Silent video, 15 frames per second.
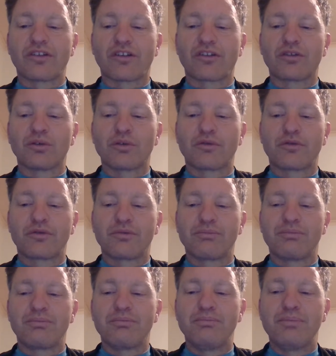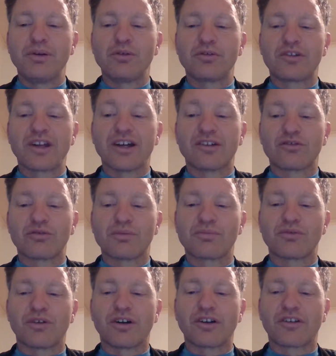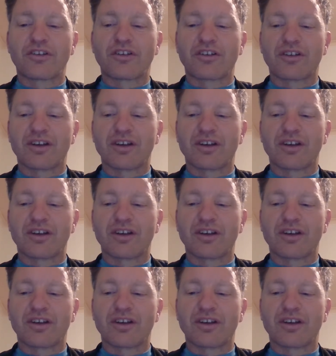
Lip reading: are sort of built down to a price.